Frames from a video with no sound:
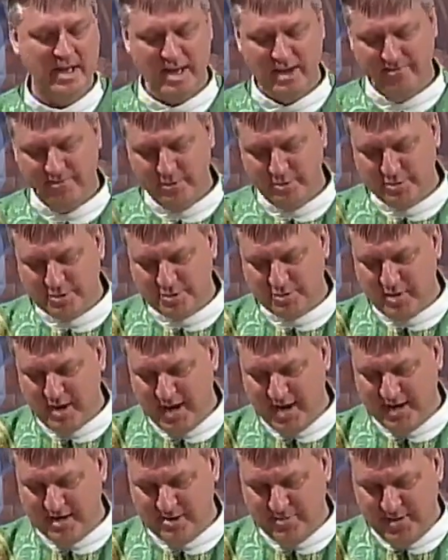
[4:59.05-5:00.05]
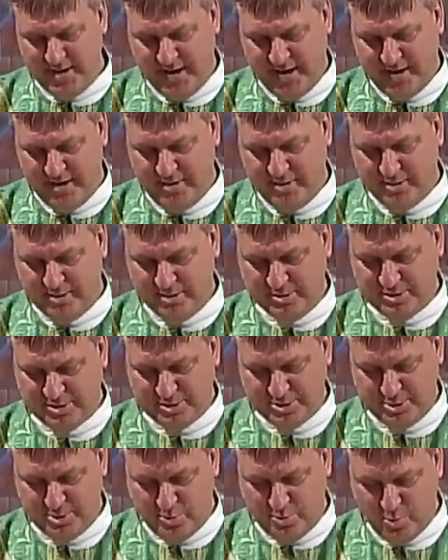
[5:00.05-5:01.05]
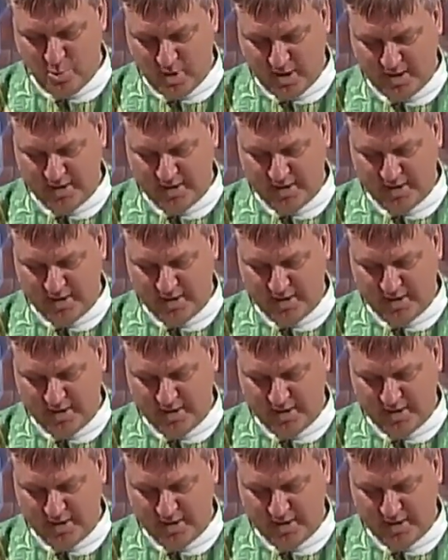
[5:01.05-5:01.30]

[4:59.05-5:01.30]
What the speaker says: if you're trying to be held to what